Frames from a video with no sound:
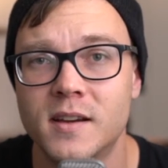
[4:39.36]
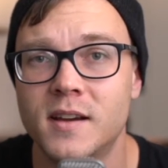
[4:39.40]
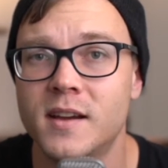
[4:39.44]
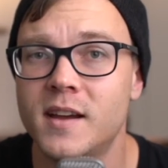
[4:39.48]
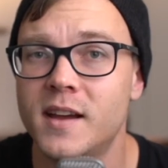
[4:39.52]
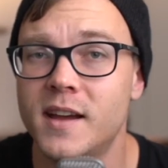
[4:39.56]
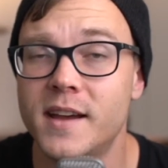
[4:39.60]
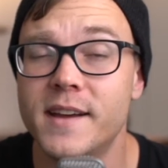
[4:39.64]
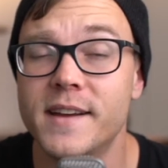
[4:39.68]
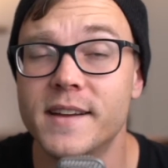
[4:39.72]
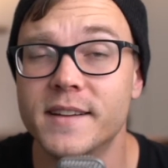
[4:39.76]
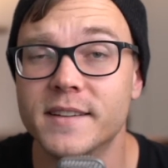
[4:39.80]

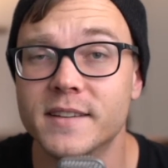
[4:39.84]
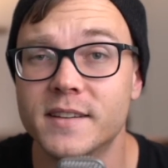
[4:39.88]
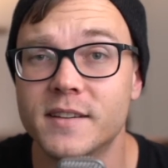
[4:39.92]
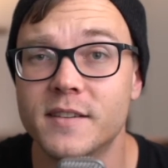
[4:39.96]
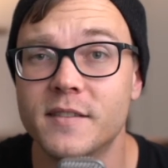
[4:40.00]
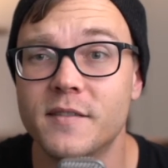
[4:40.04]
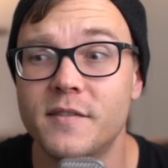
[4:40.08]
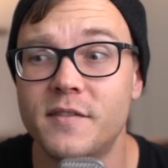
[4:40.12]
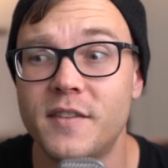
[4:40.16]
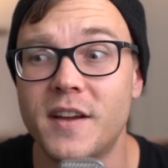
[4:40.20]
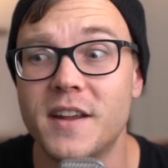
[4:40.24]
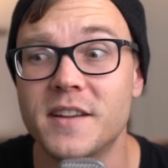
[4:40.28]
and
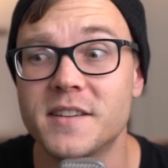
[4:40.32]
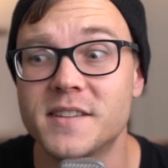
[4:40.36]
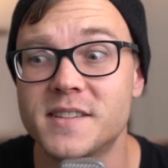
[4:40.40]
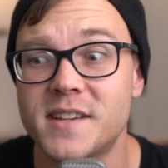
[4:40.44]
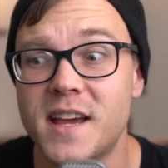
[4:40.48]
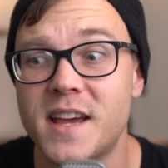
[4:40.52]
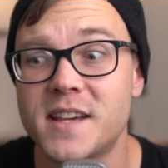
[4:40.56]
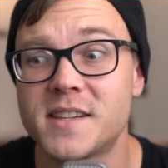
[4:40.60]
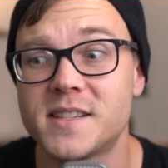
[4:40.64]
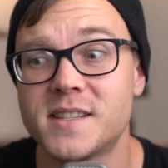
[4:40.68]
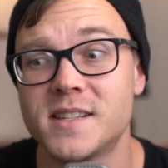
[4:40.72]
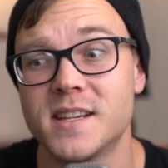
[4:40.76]

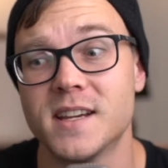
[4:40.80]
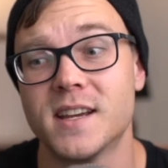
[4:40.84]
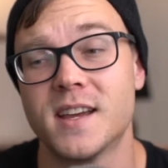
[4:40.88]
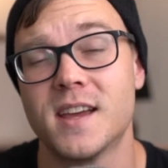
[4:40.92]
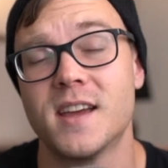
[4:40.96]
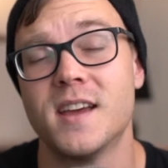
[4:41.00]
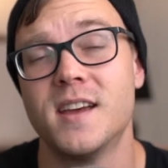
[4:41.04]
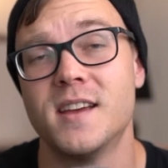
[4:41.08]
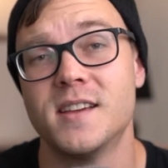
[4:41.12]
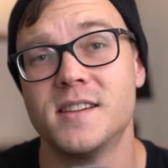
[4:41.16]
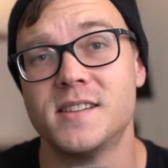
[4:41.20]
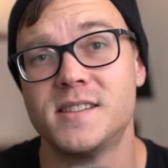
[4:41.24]
fantastic
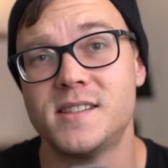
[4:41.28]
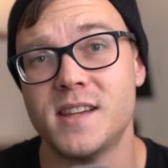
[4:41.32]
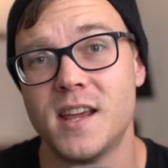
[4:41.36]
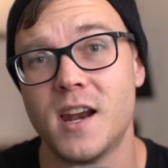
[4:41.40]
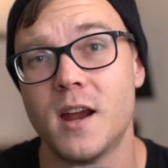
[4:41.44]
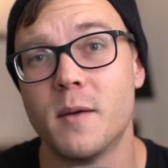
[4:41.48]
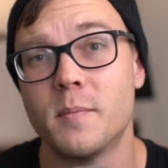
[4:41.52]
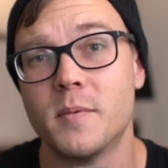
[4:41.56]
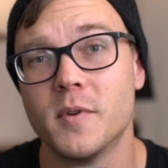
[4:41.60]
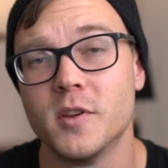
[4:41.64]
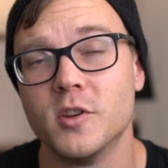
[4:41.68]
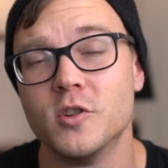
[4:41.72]

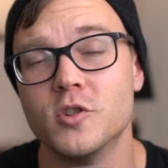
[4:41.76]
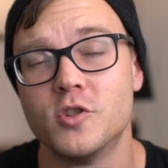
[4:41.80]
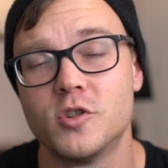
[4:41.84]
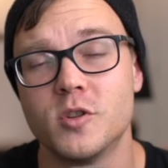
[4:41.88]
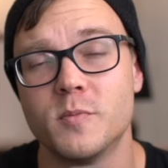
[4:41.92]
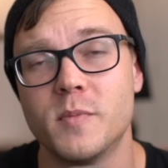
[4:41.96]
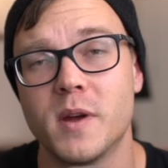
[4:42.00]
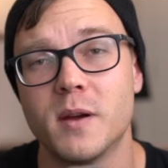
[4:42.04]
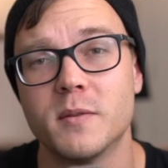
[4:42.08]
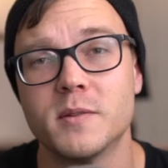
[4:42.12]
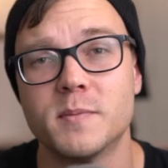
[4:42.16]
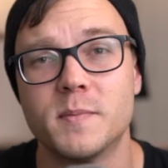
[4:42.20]
setup, and you should
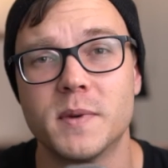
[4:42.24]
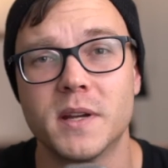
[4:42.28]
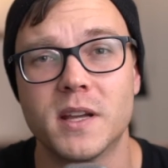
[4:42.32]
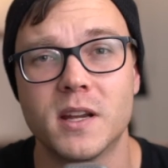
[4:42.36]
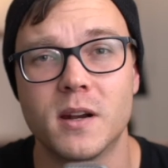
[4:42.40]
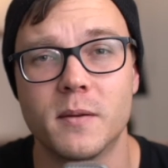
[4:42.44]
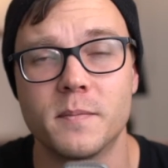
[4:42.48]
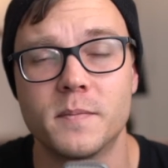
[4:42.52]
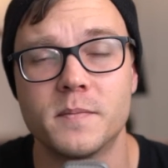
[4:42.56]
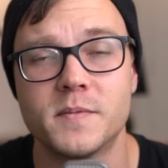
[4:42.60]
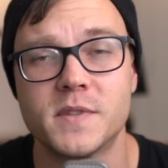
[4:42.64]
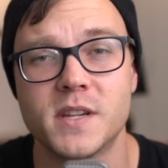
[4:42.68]
be able to pick it
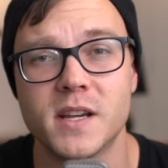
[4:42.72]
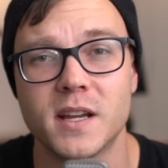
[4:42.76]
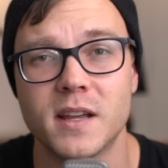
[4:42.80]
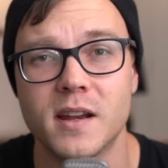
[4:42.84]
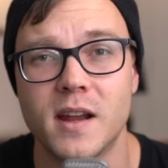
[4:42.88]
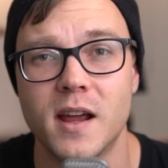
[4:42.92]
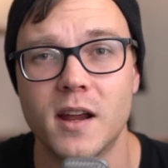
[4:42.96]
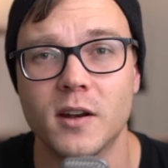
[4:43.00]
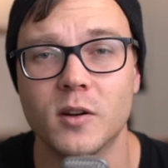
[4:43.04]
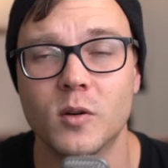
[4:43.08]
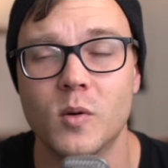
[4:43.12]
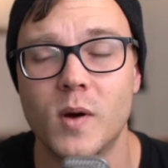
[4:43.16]
up
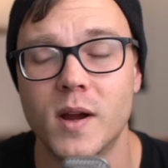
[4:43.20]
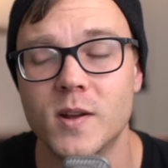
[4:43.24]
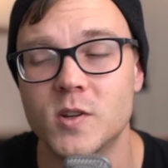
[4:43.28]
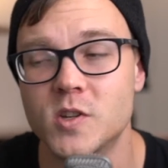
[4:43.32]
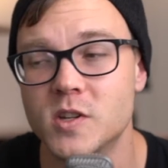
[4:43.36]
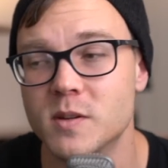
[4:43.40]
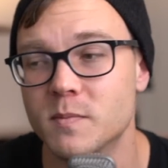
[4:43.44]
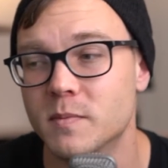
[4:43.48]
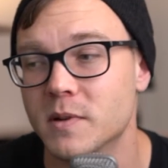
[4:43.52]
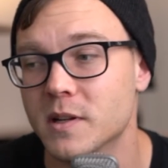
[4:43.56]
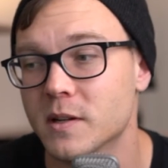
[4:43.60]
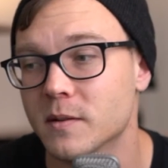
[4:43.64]
secondhand quite
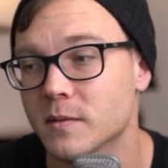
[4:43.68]
cheaply.